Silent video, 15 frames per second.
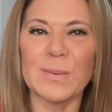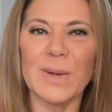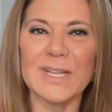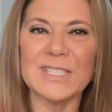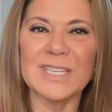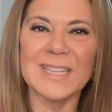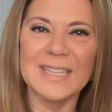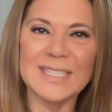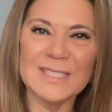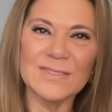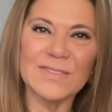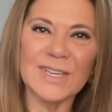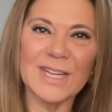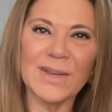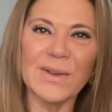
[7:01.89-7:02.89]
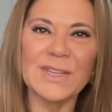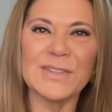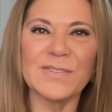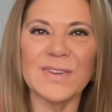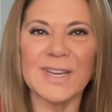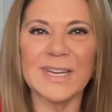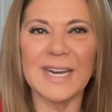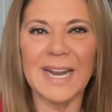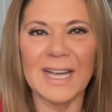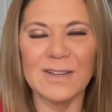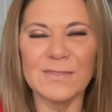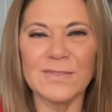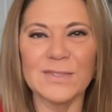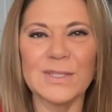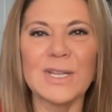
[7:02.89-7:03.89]
watching this video and you found it
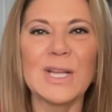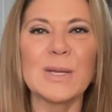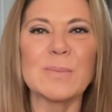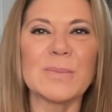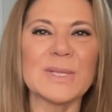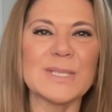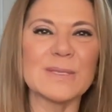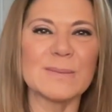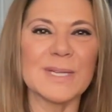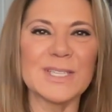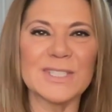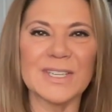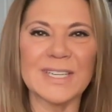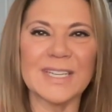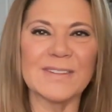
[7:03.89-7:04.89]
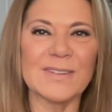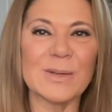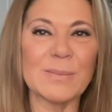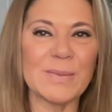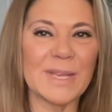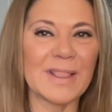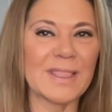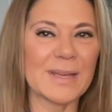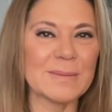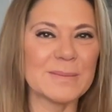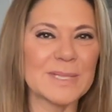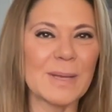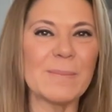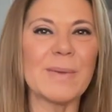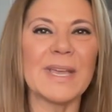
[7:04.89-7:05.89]
helpful, please make sure to give it a big
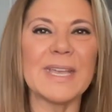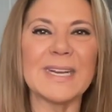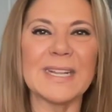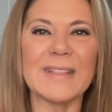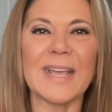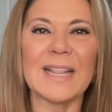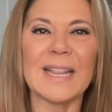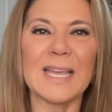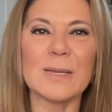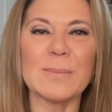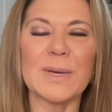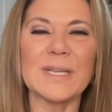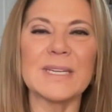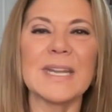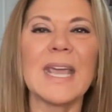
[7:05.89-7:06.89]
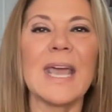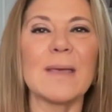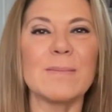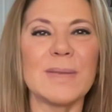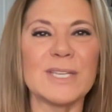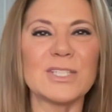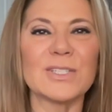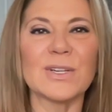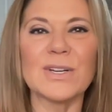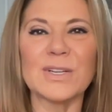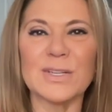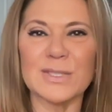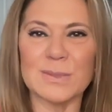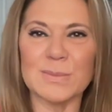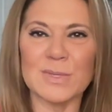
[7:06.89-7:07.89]
thumbs up by hitting that like button. Make sure
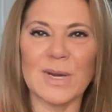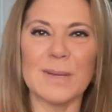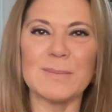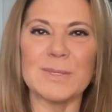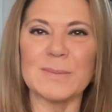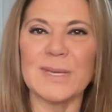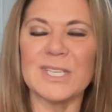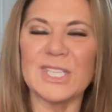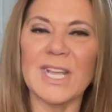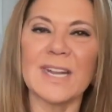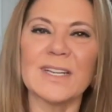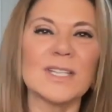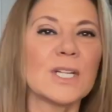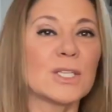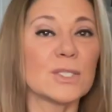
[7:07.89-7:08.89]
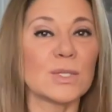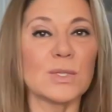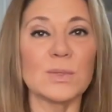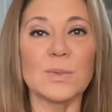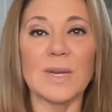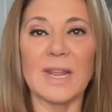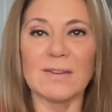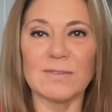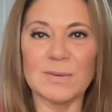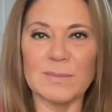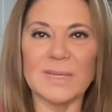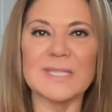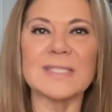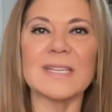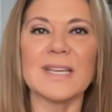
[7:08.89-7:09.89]
you're subscribed to my channel so you never
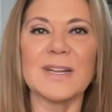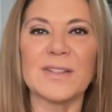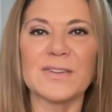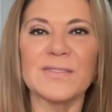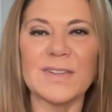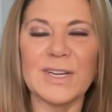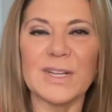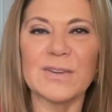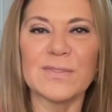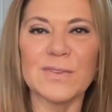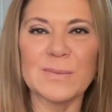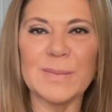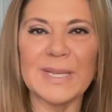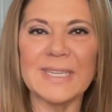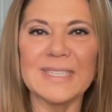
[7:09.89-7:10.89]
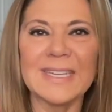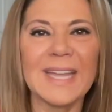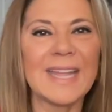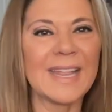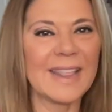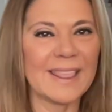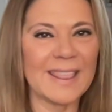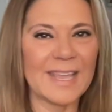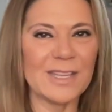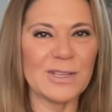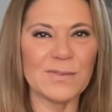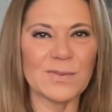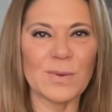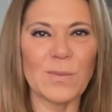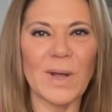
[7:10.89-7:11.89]
miss another video from me. Thank
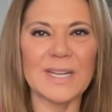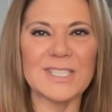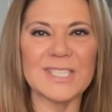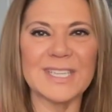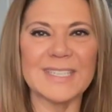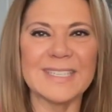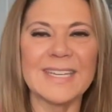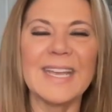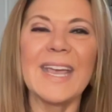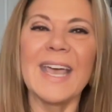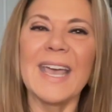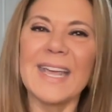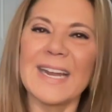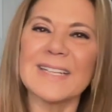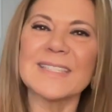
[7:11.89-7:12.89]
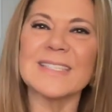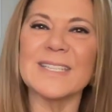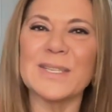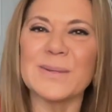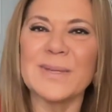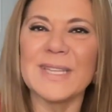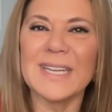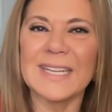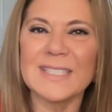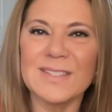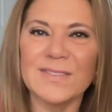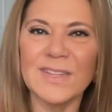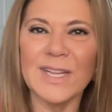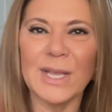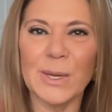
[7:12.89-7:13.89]
you for watching, and I'll see you in the next
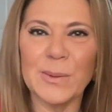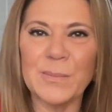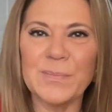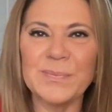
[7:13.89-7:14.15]
video.